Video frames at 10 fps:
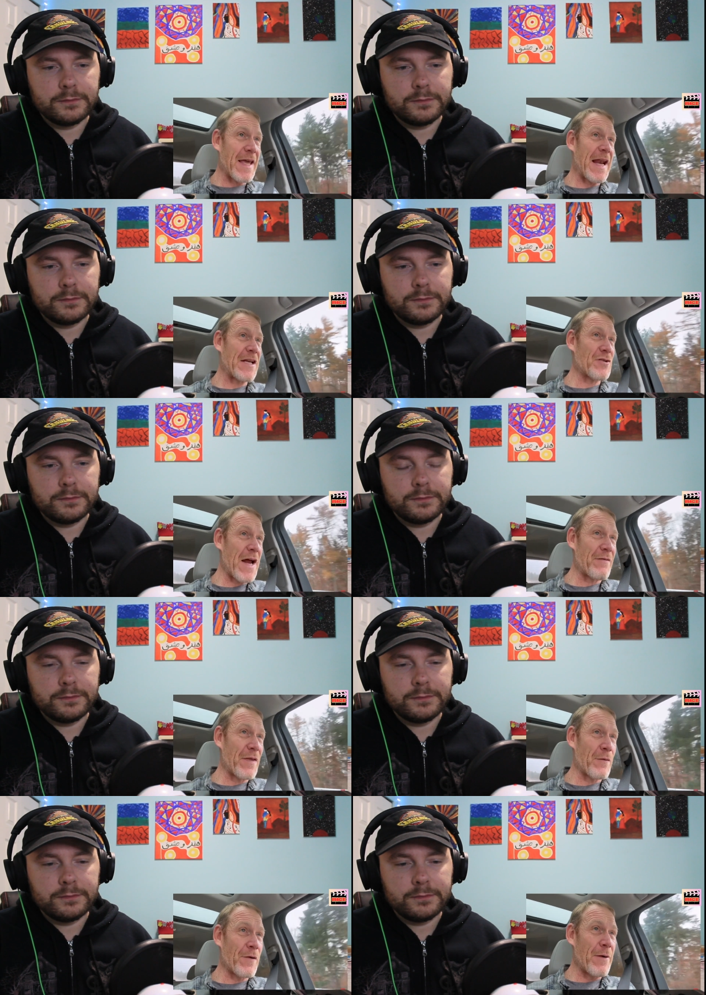Speaker 1: and I drive on the
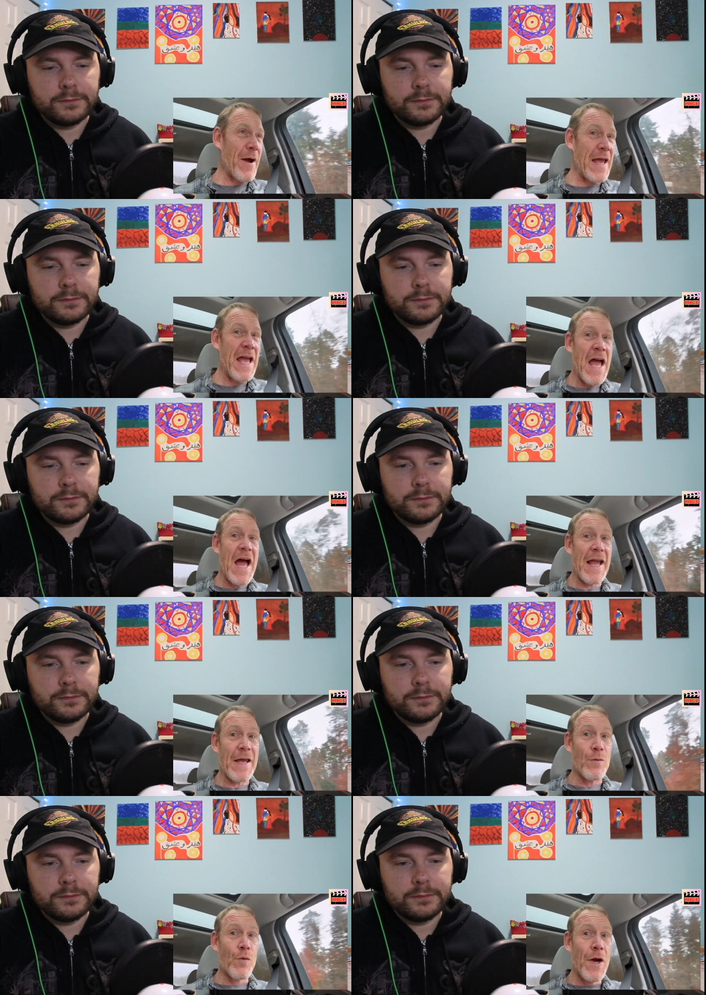freeway, I get
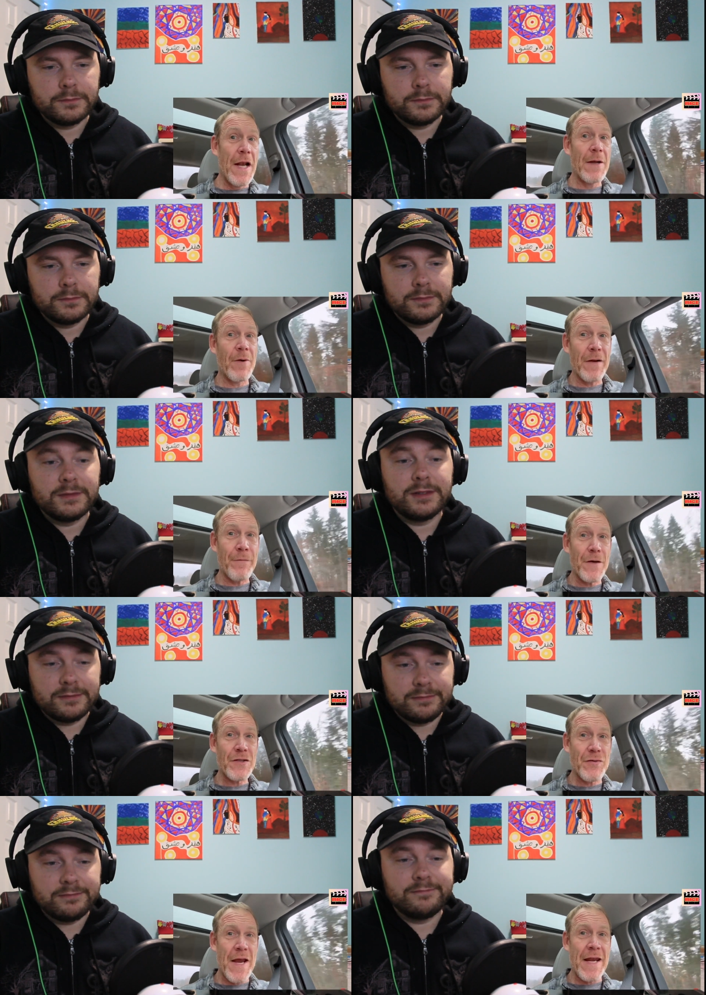really, really
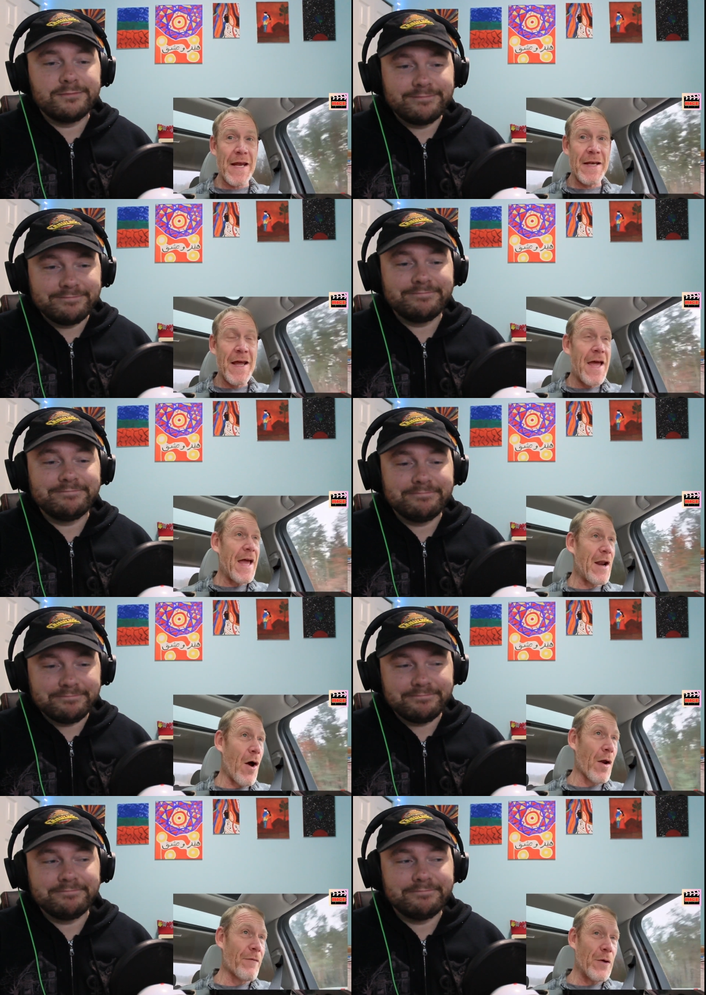frustrated at all
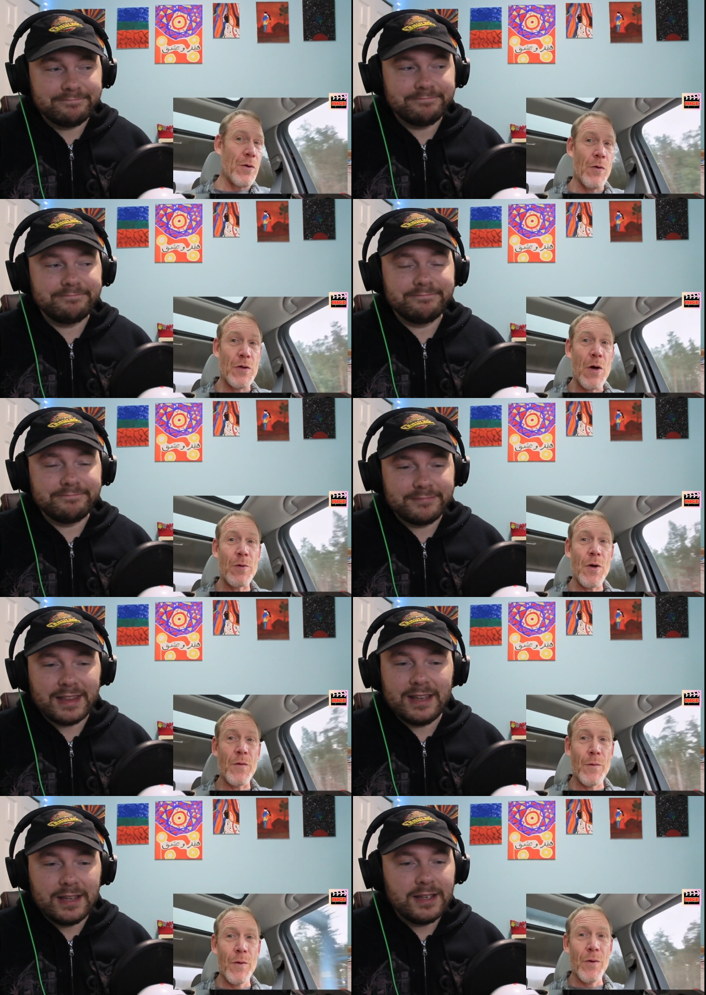of you who don't know the
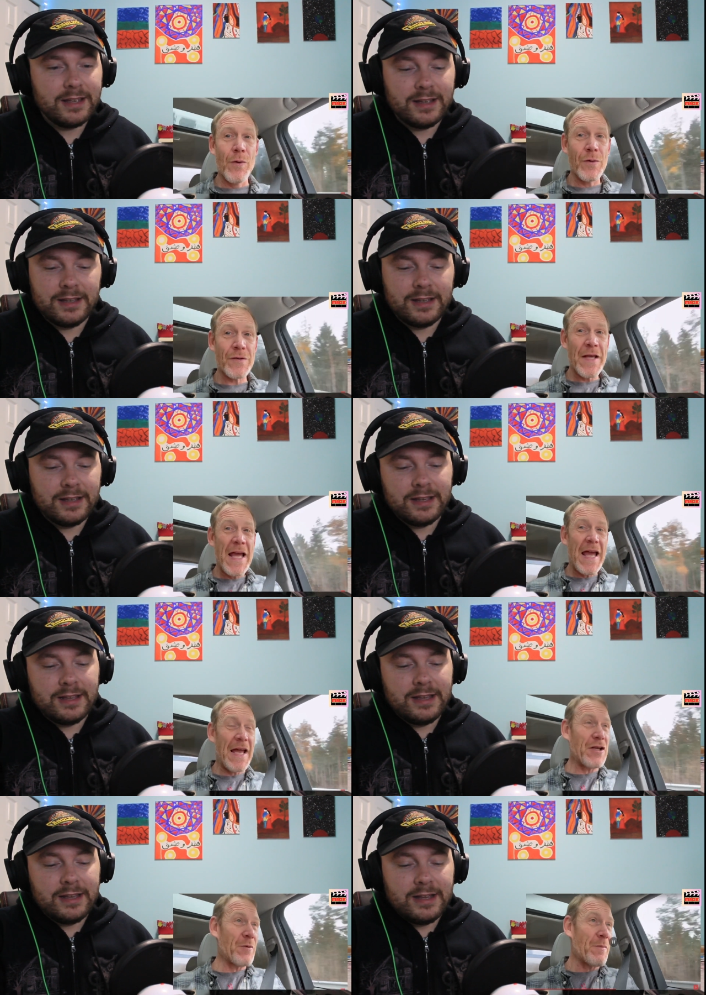rules. And
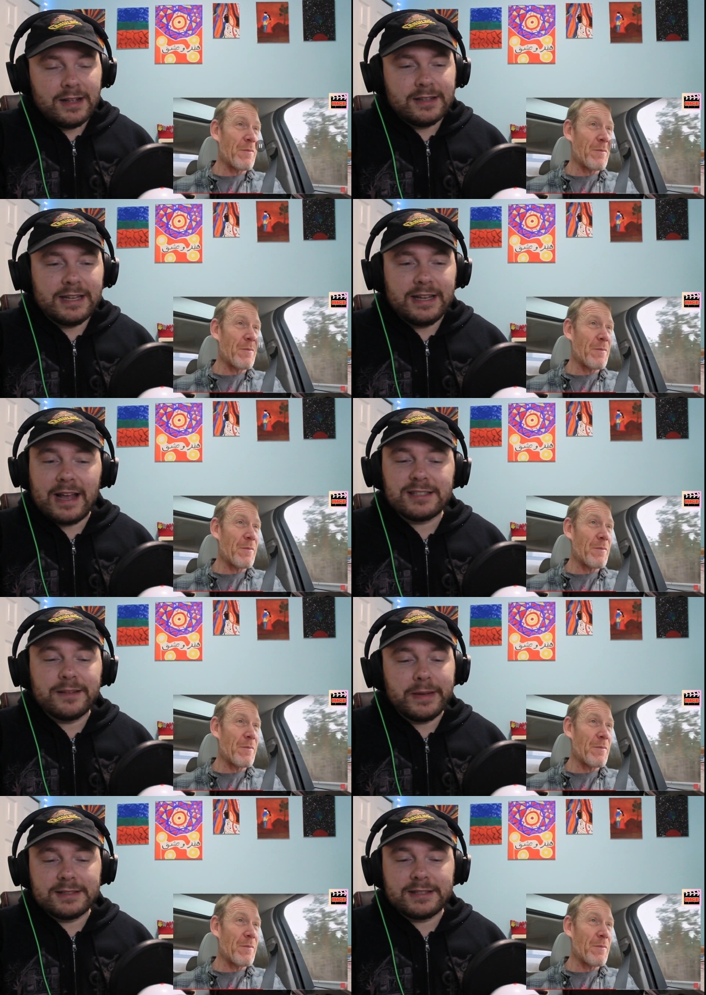you
Speaker 2: might see, that's the biggest
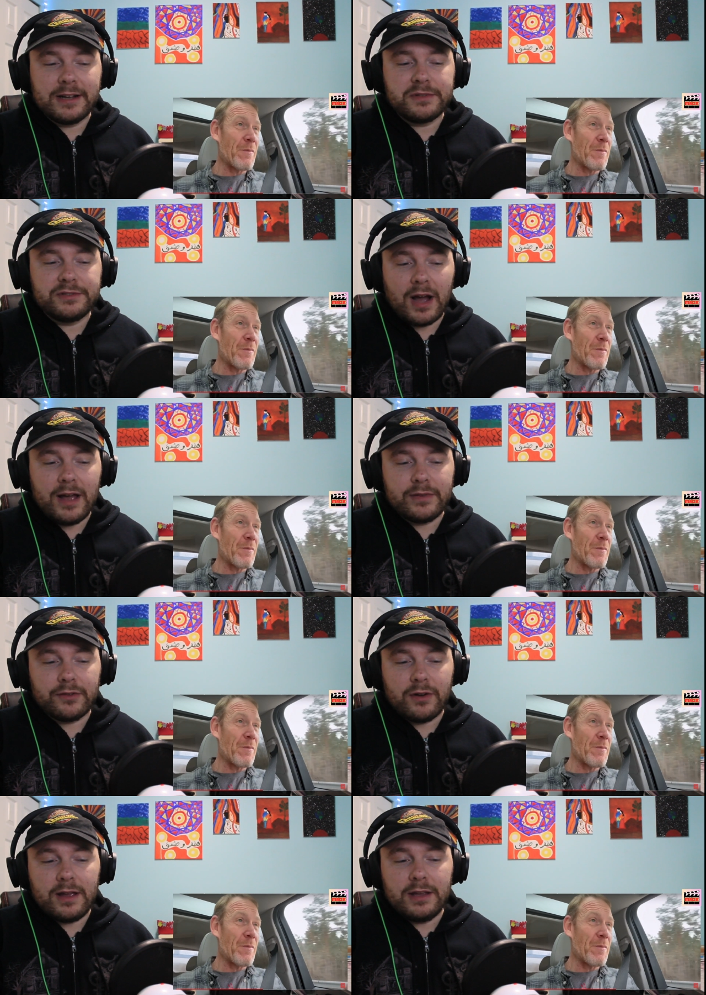thing with driving, right?
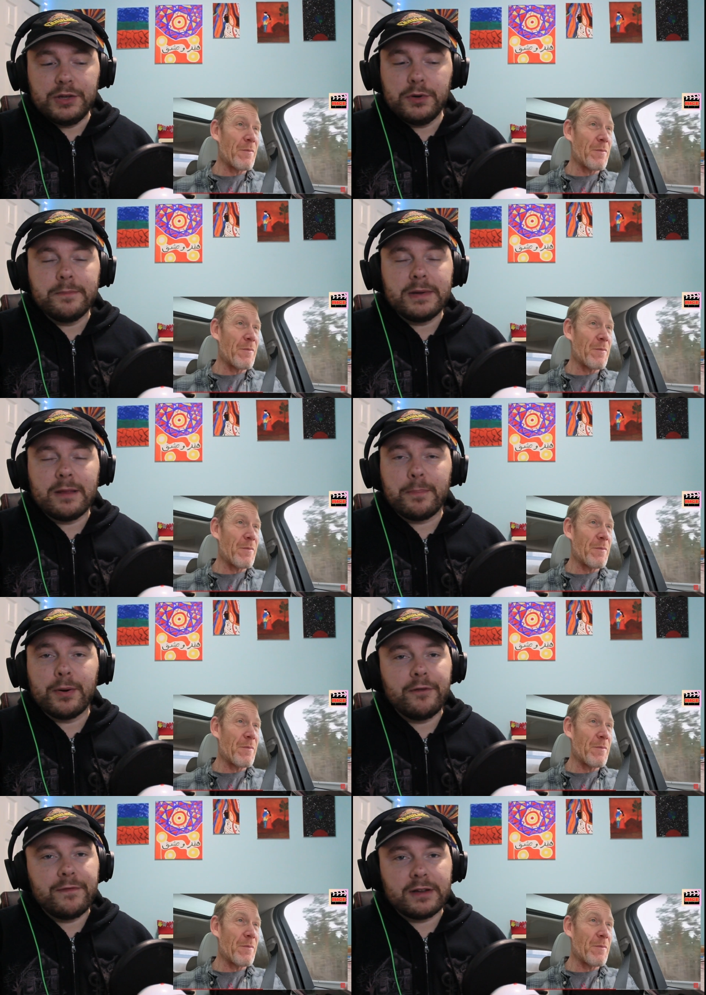You can be the
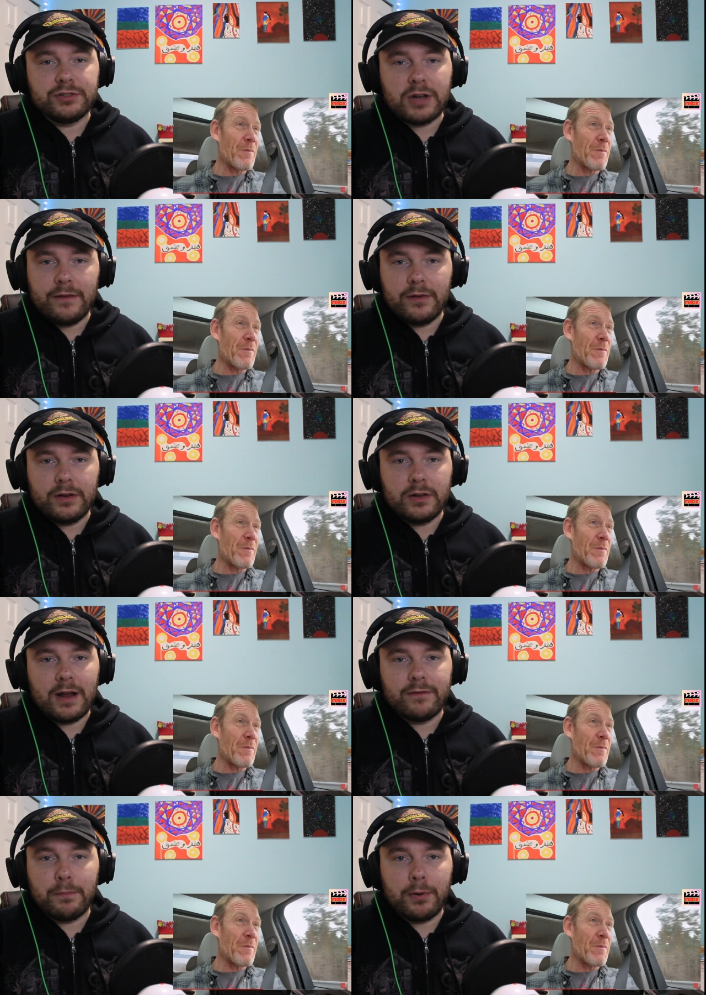perfect driver, you can have the
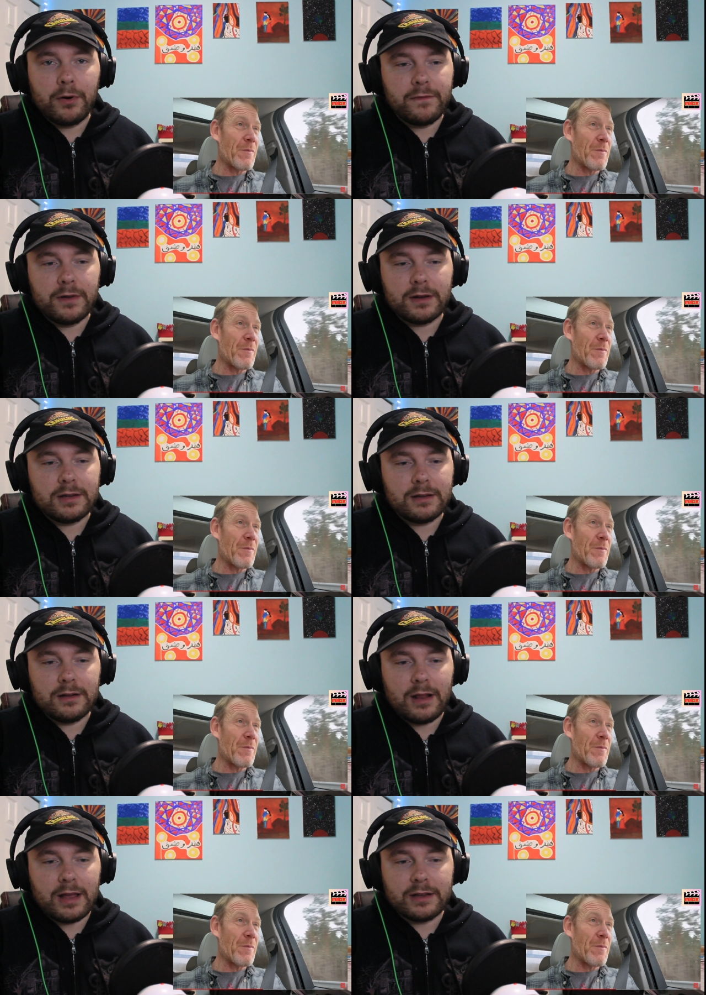perfect like
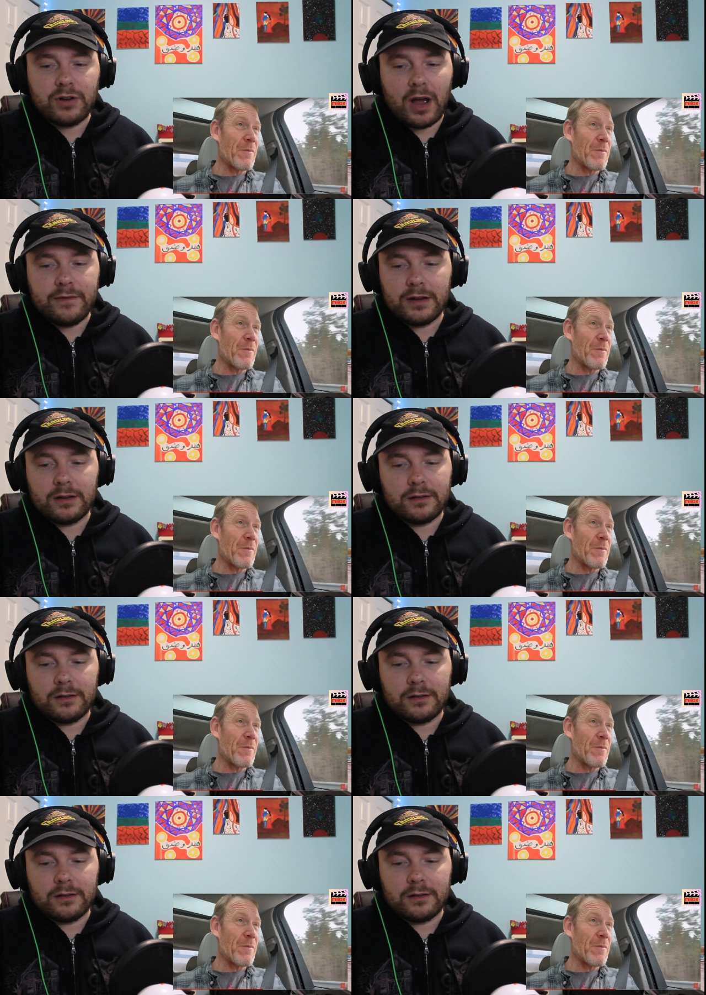driving